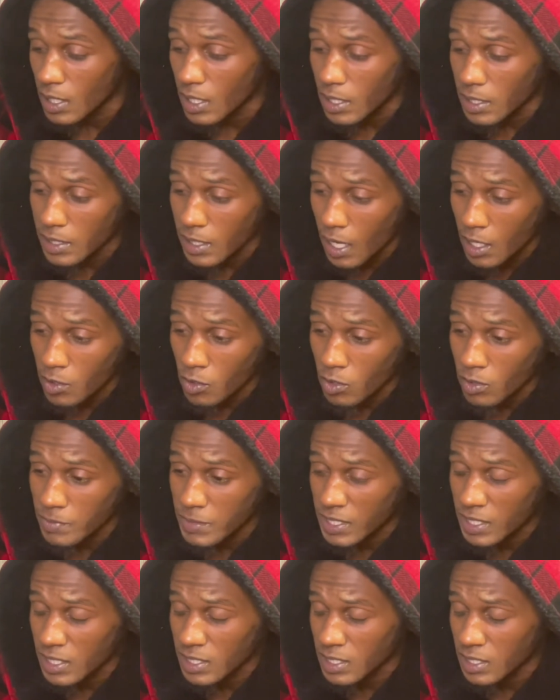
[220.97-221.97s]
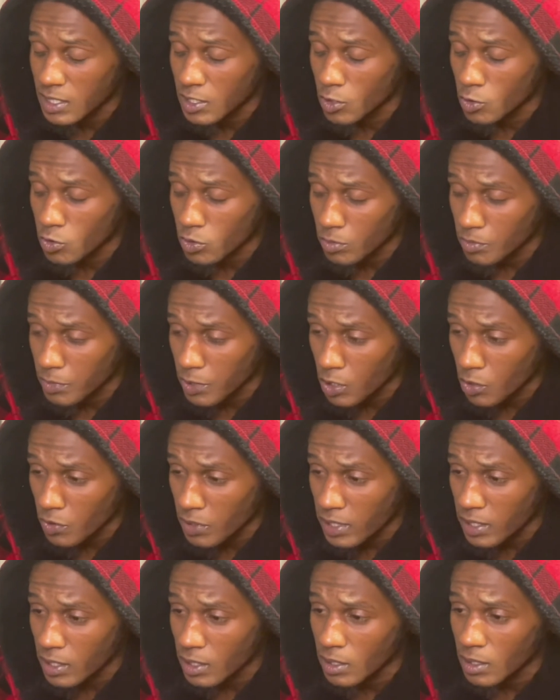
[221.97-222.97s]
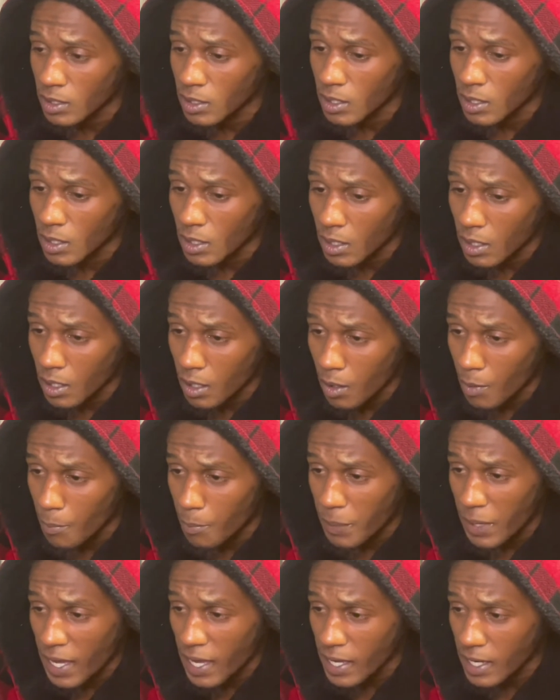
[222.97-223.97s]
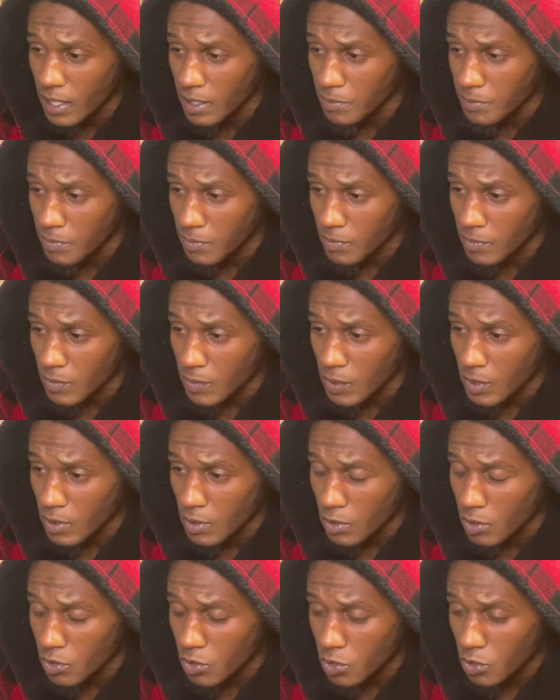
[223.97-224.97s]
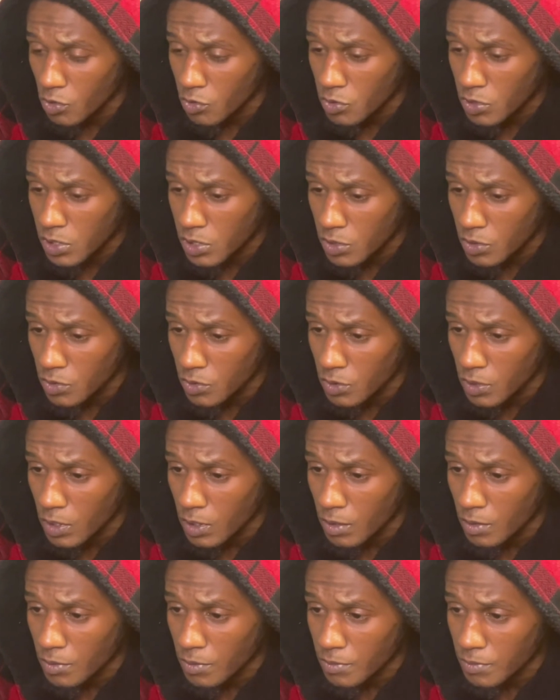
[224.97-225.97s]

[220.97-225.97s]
Not only because it deals with bloating, pain due to